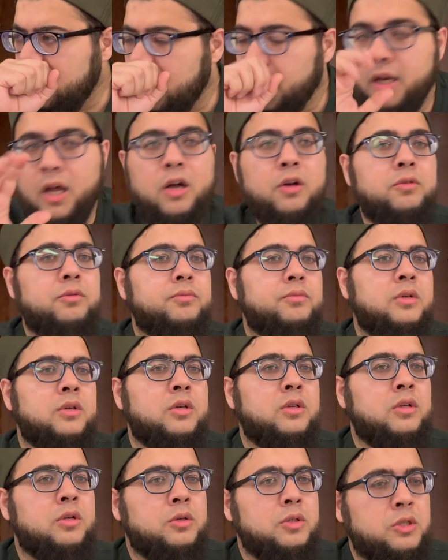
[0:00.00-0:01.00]
Now,
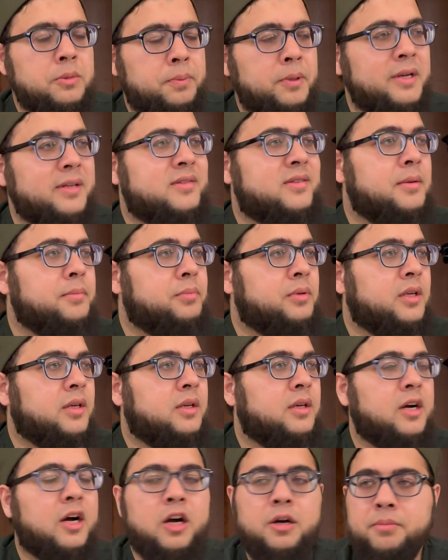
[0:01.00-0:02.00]
to put it
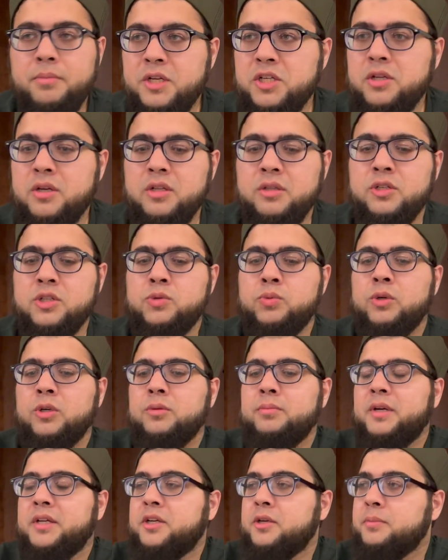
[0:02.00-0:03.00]
simply, our mission in this
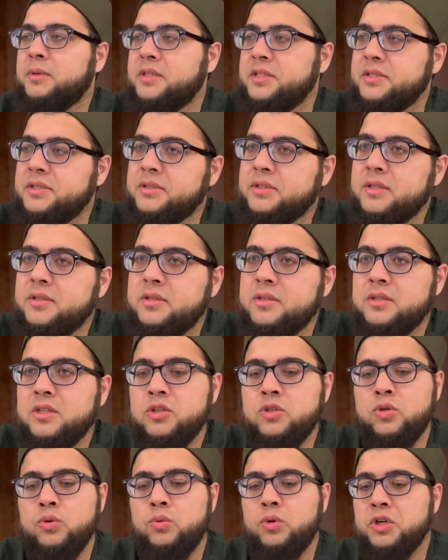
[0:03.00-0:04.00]
world, my dear brothers and sisters,
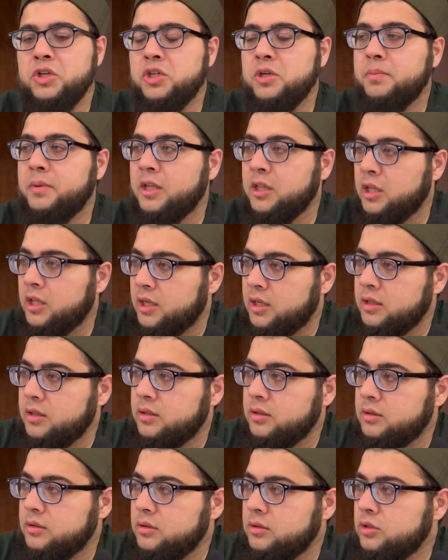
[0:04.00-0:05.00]
is to worship Allah,
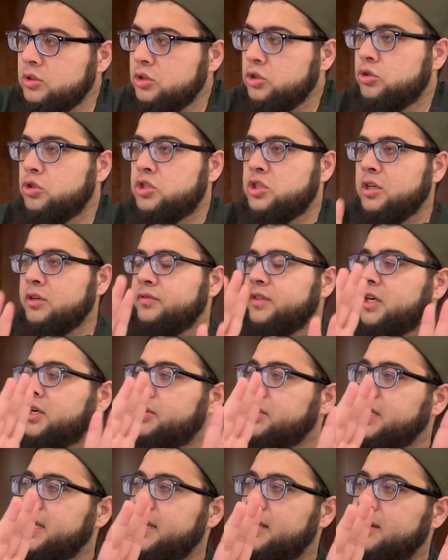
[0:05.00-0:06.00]
to serve the
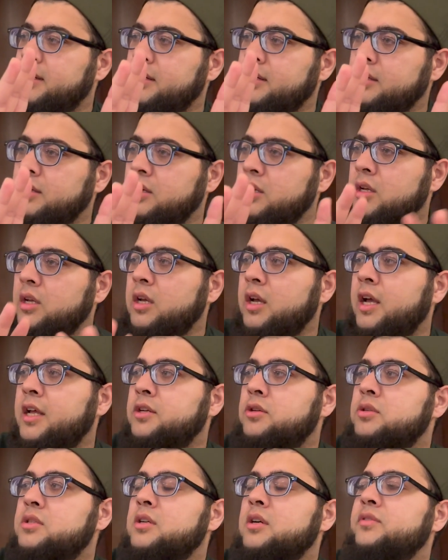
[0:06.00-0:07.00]
Creator, and
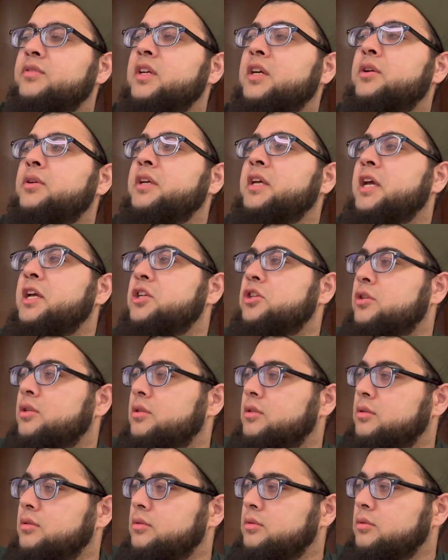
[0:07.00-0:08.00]
to serve the
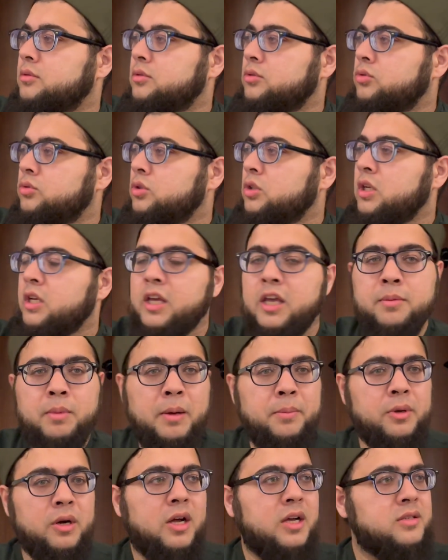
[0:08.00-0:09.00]
creation.
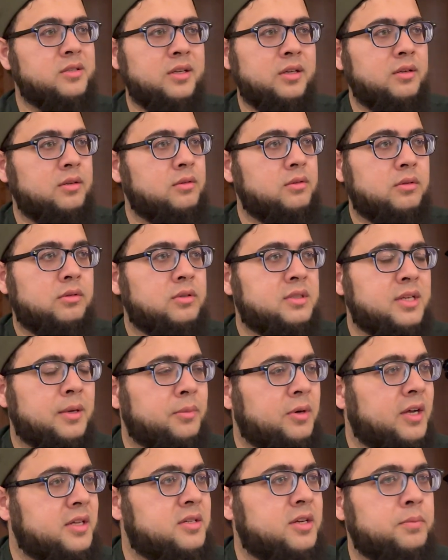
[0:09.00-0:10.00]
Imam Razi
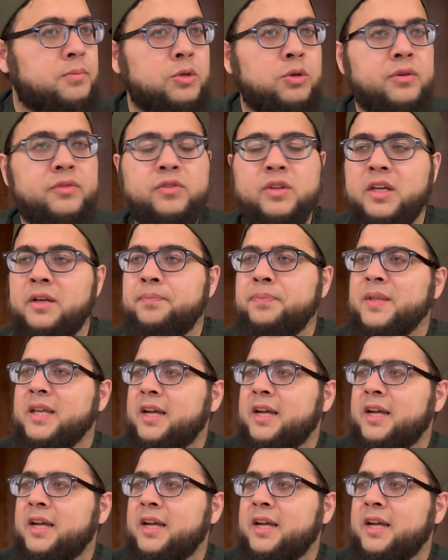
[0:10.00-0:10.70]
summarized it beautifully.